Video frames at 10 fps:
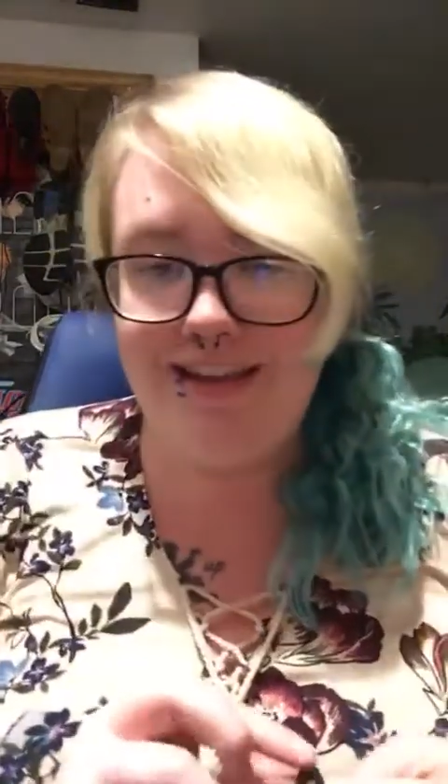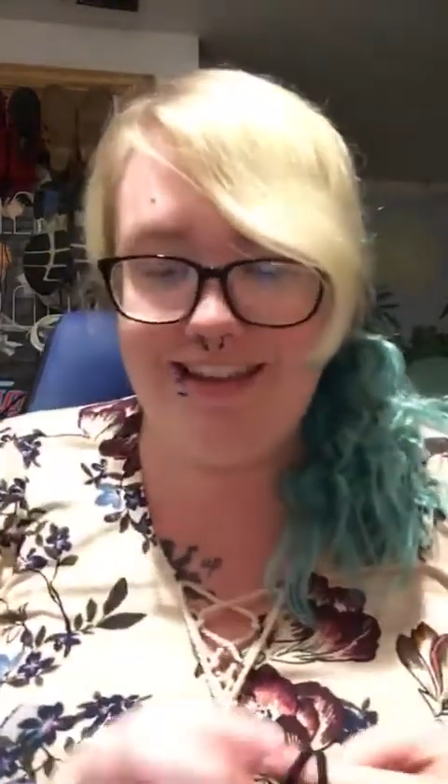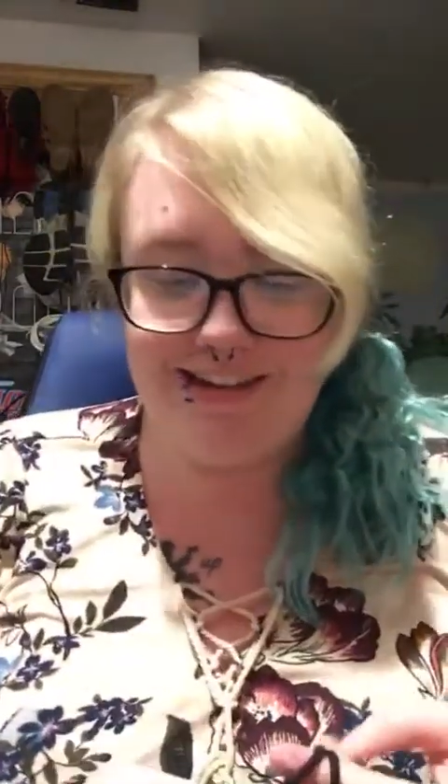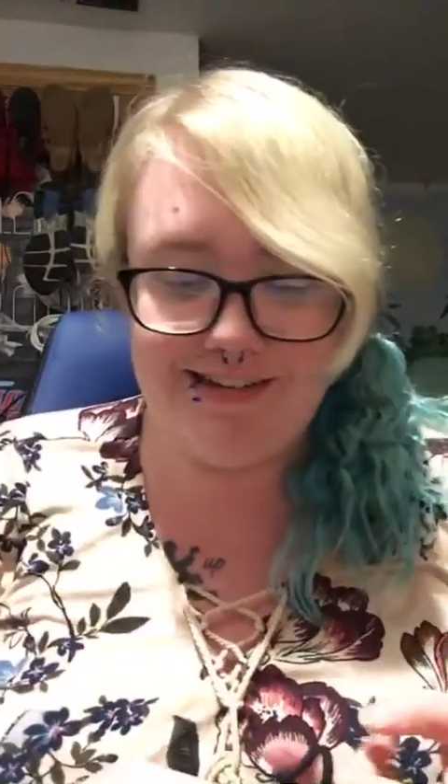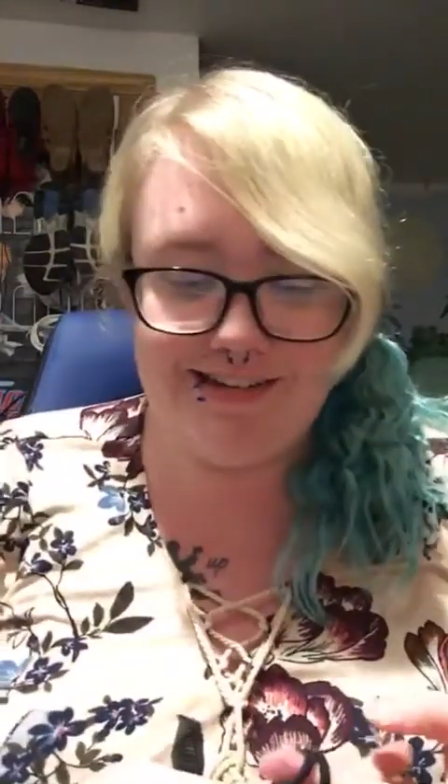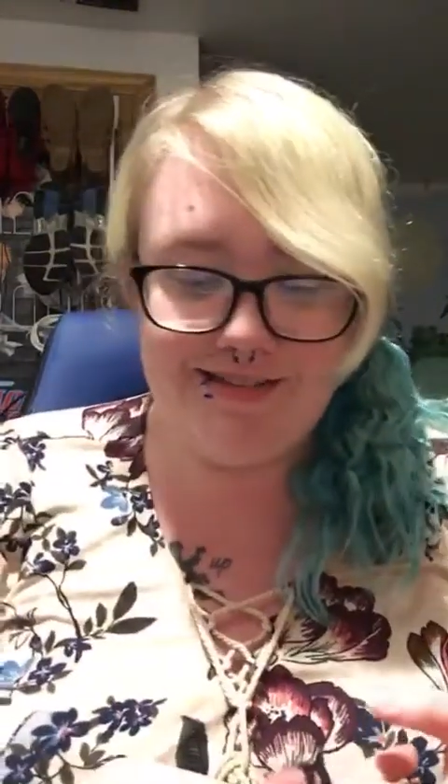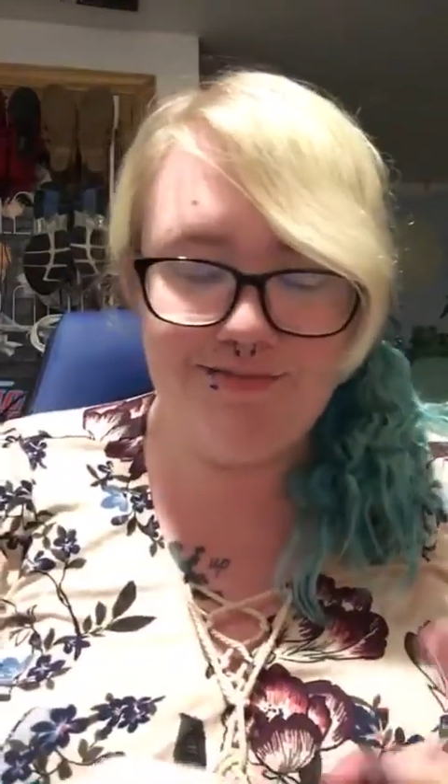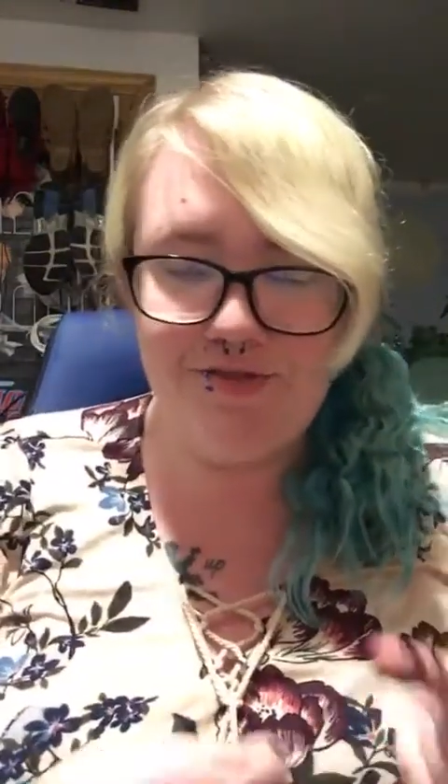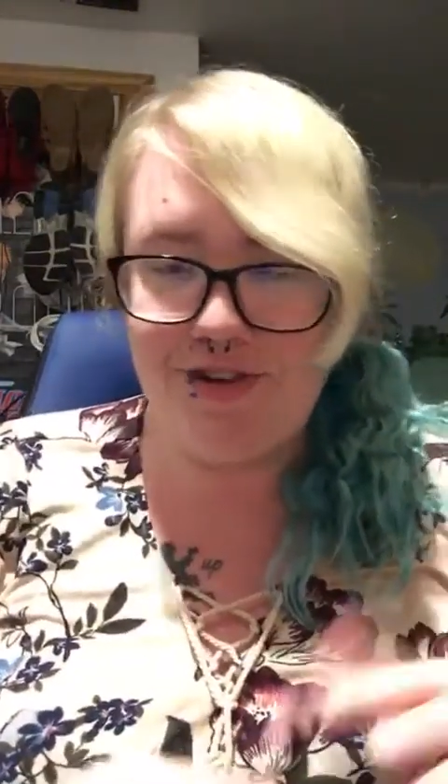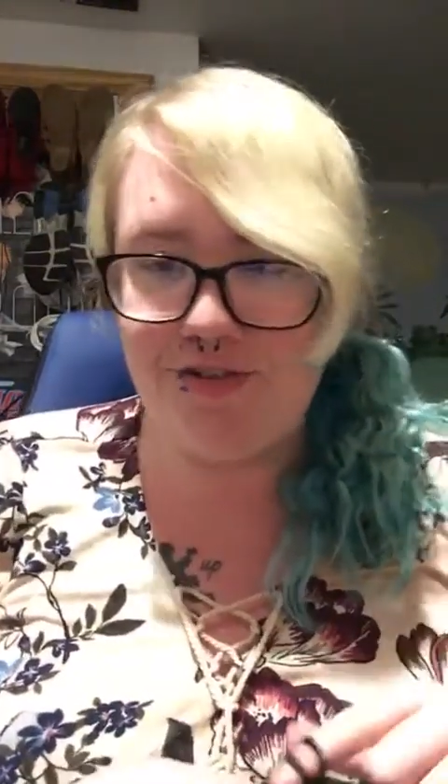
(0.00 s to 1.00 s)
Because
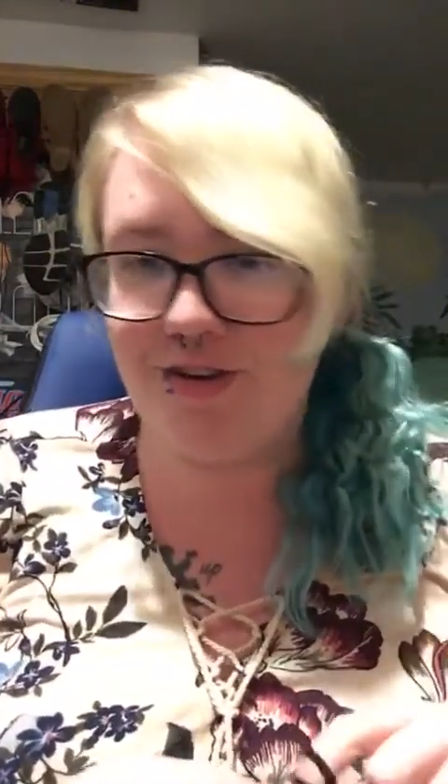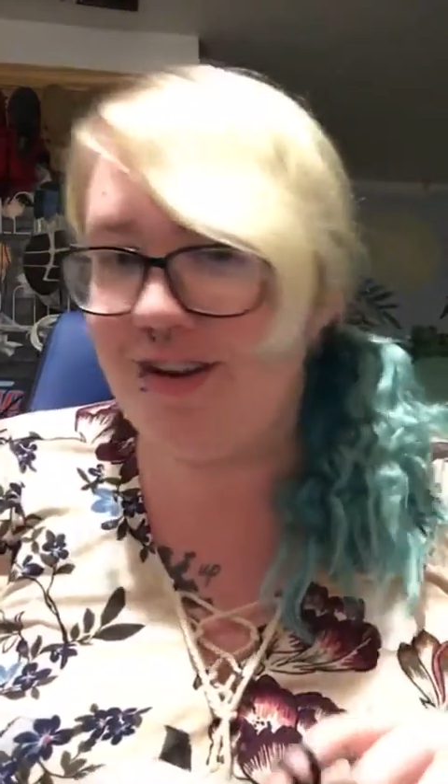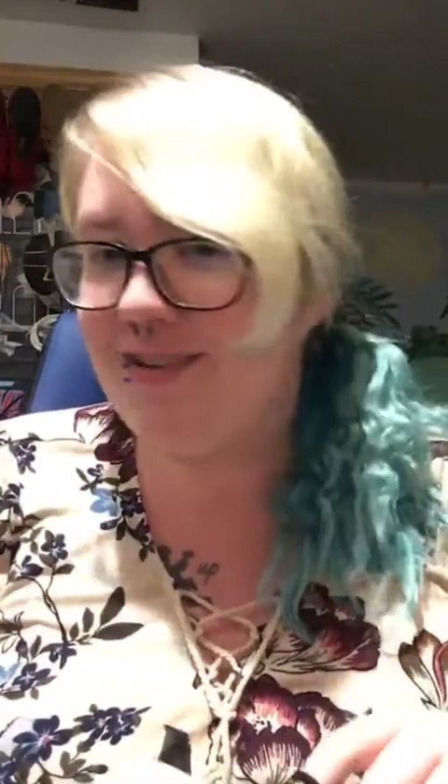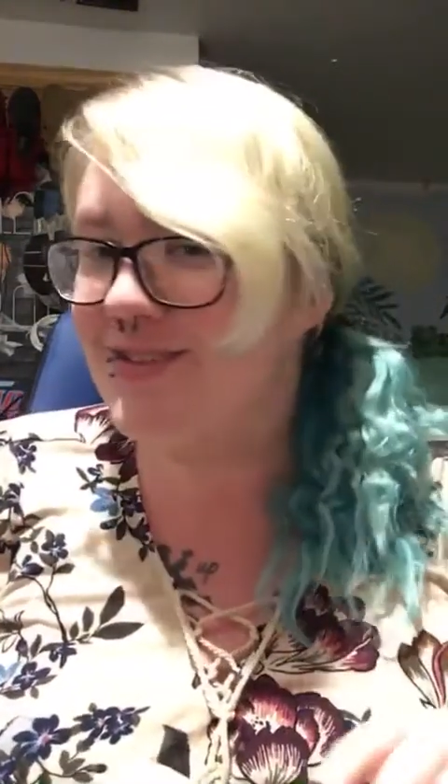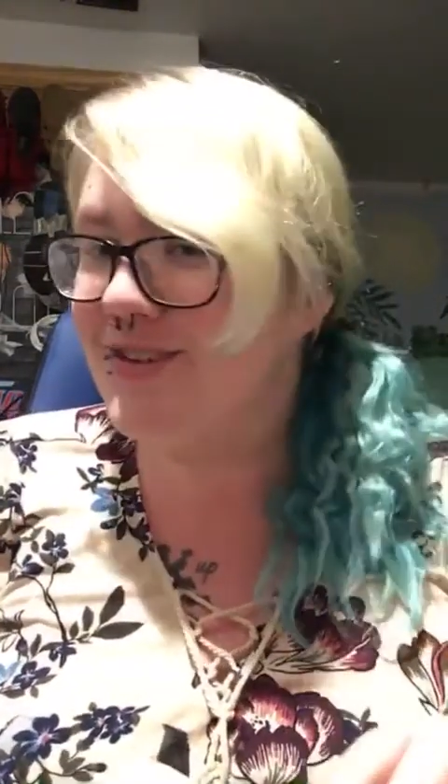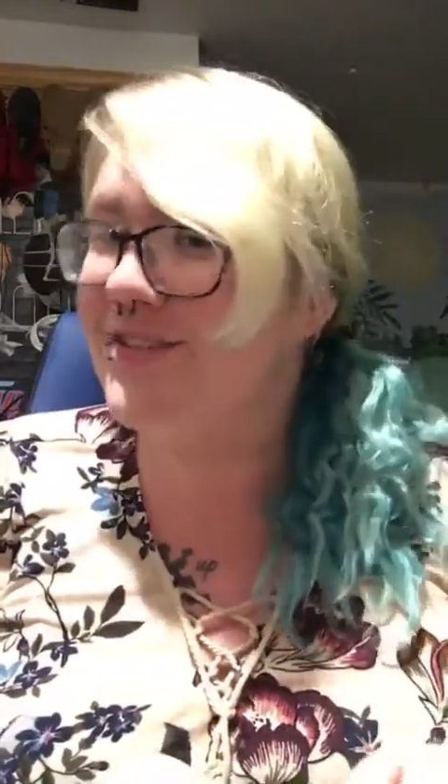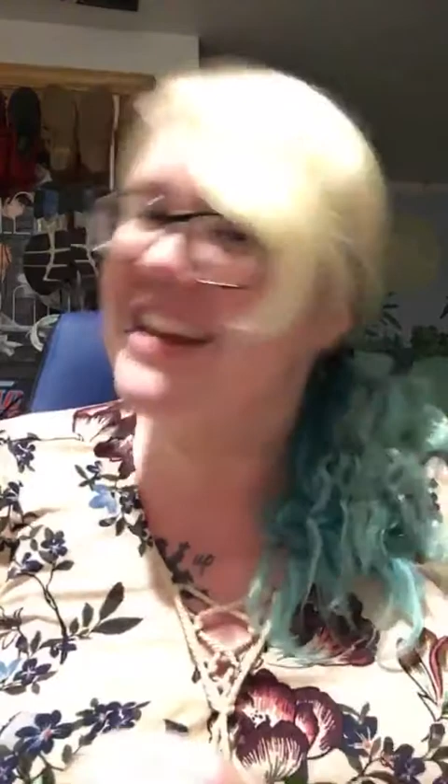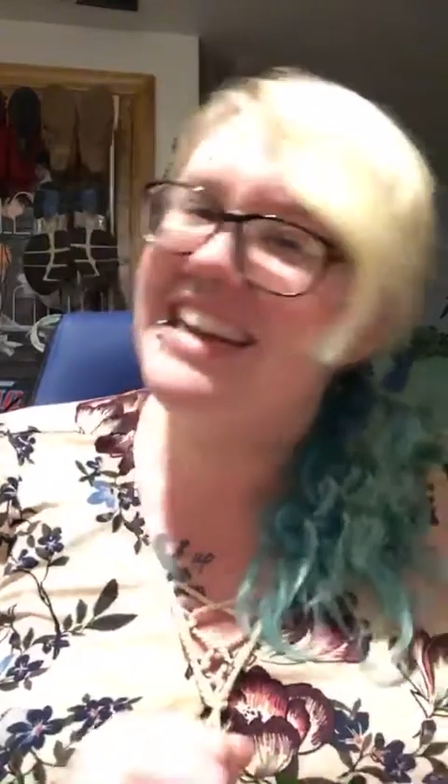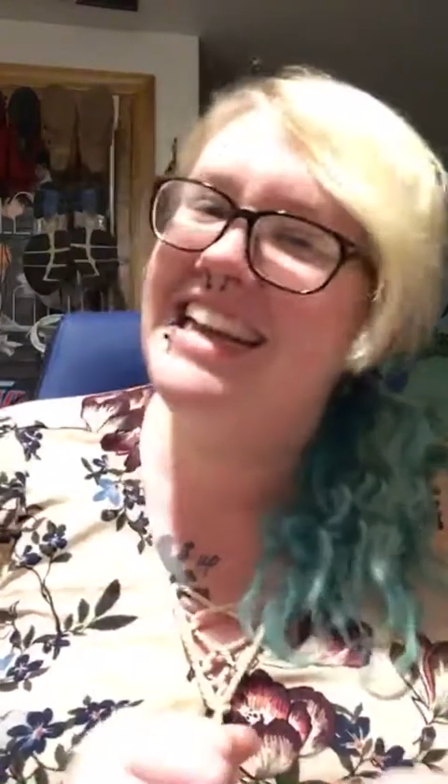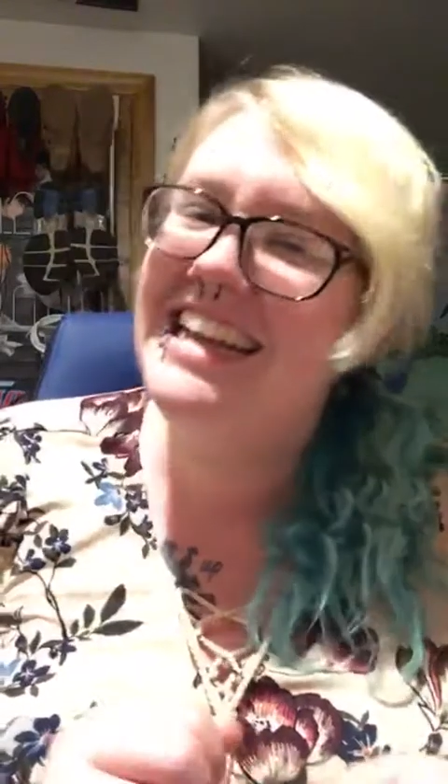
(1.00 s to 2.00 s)
the Fatal Frame games are fun.